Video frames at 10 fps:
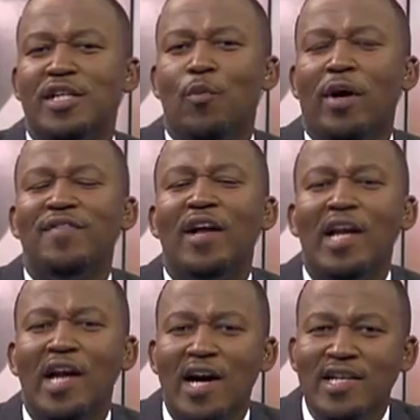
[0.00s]
In one of her
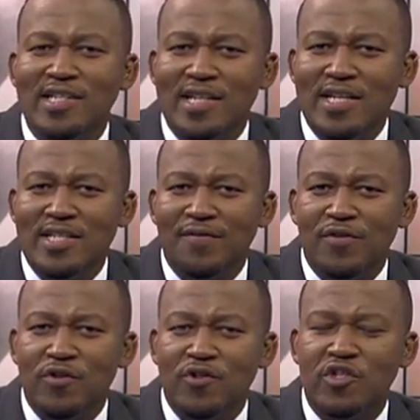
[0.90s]
last
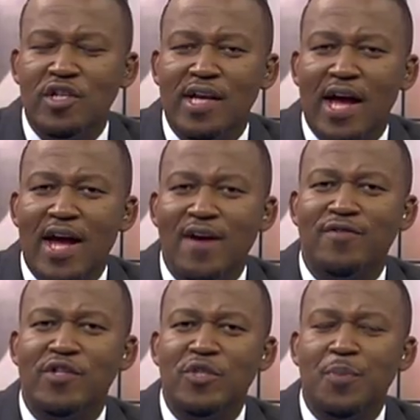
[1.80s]
interviews she
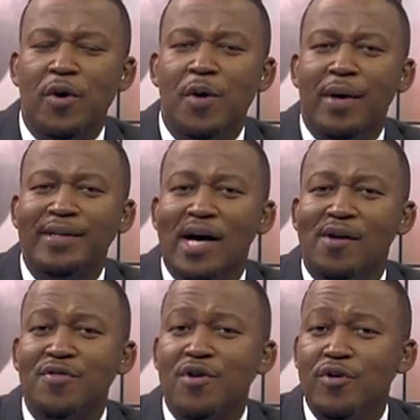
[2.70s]
gave, she spoke about
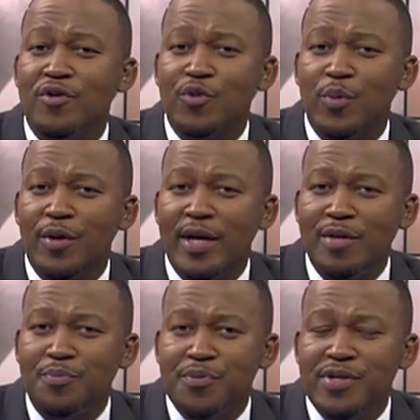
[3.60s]
how those who were
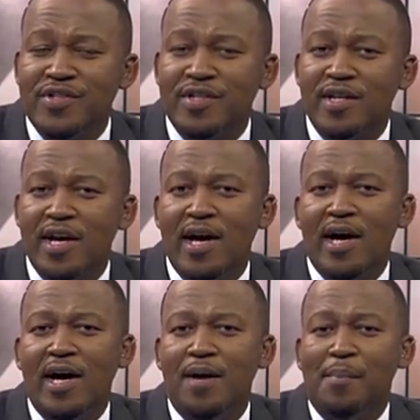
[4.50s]
in prison
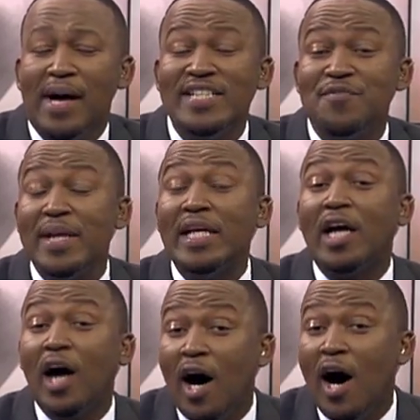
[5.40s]
uh, might have been
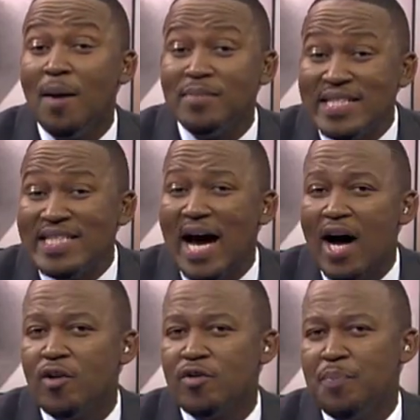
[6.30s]
calmed
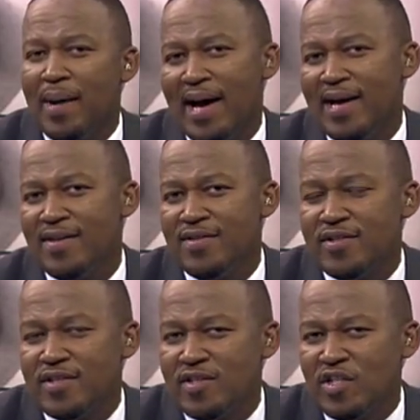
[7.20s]
down by
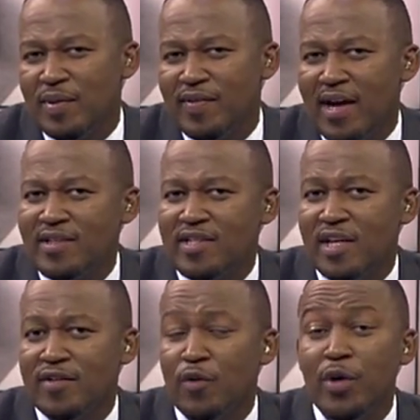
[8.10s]
the system, and that
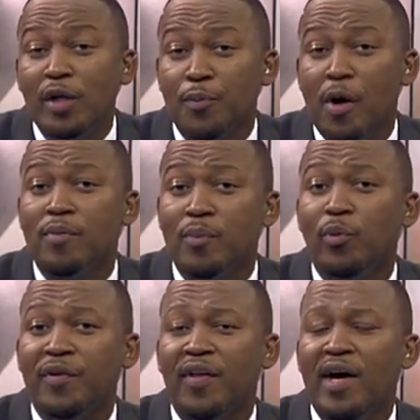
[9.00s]
the, the real
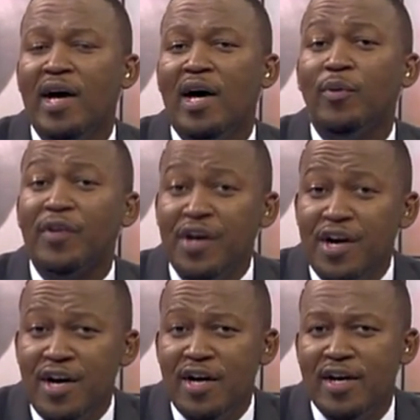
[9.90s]
problem with, uh, with
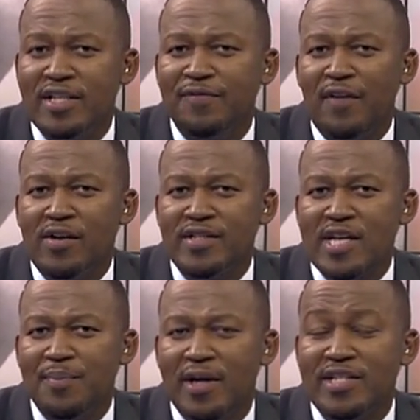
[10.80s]
her, as far as
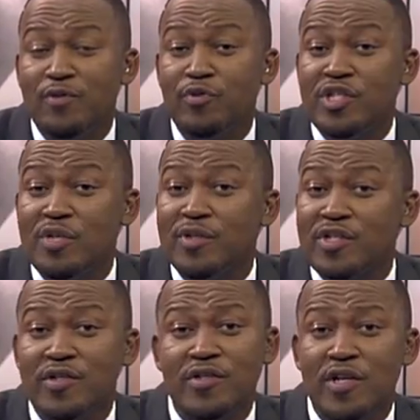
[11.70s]
the apartheid regime
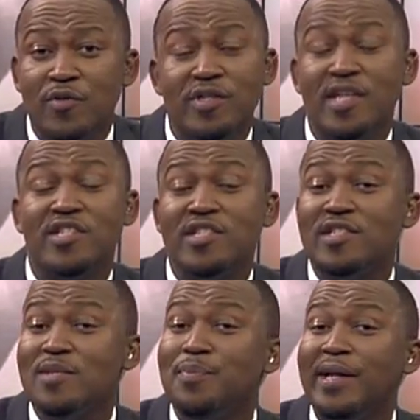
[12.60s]
was concerned, was that she
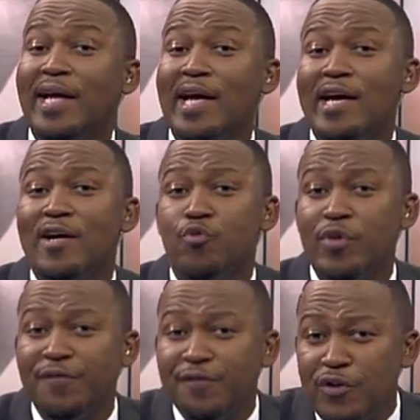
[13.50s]
simply
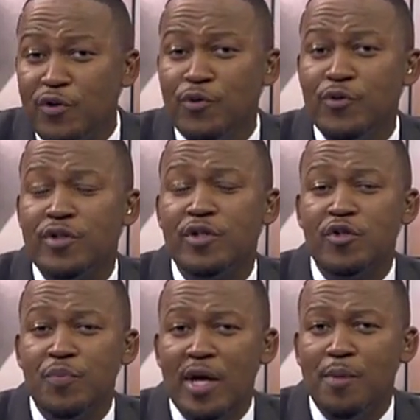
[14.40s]

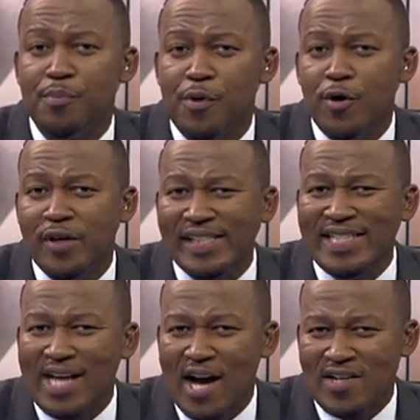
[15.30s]
refused to be
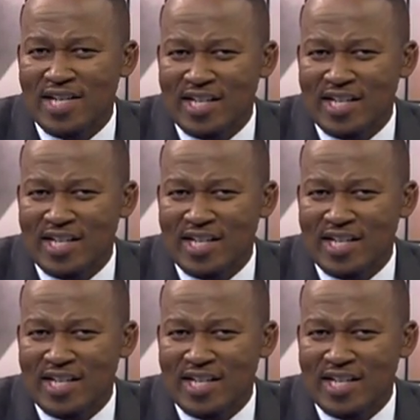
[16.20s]
broken down.